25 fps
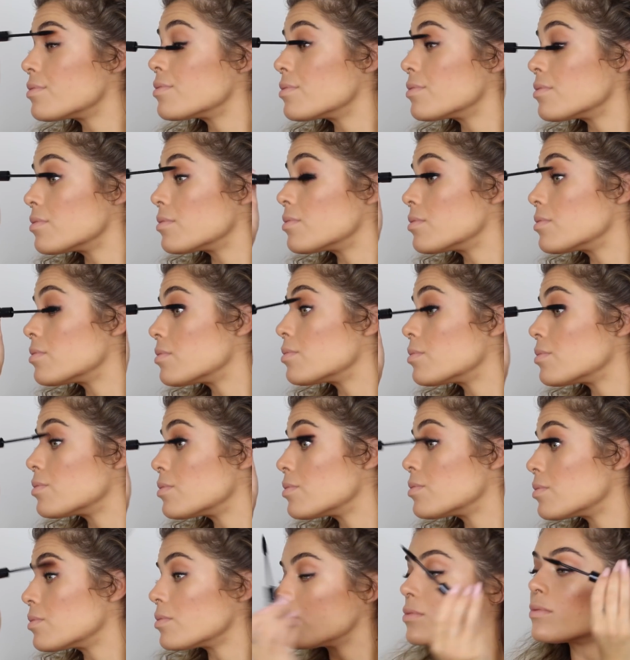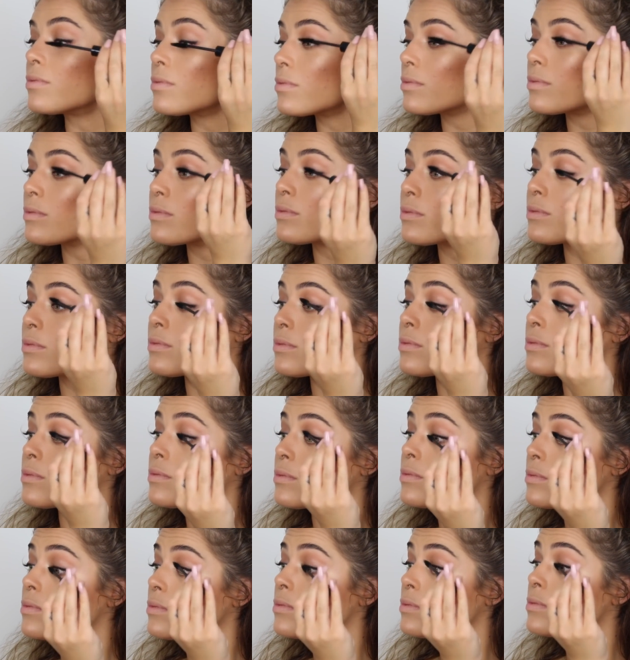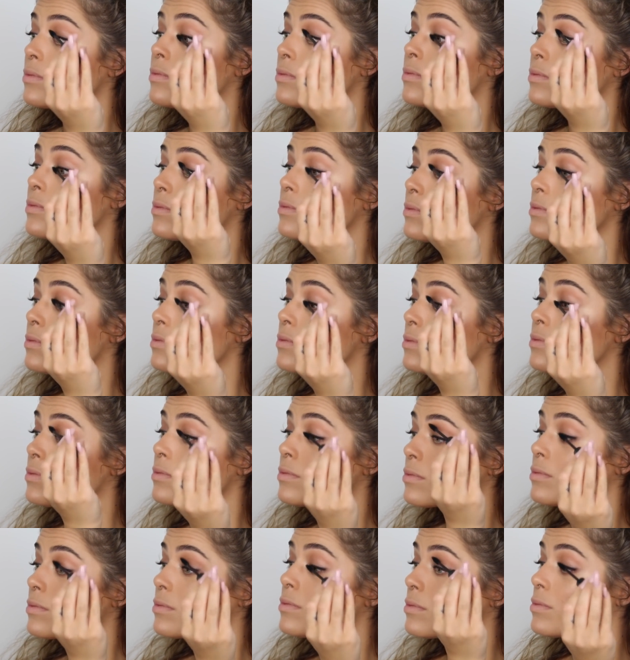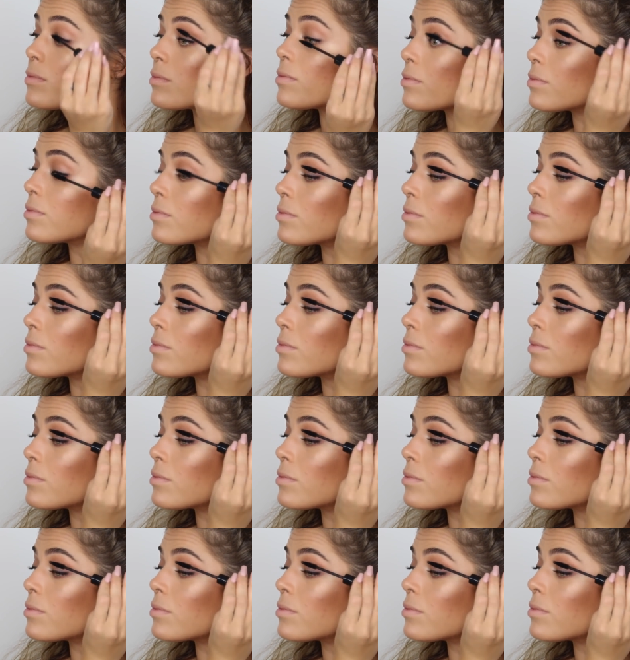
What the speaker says: (no one is talking)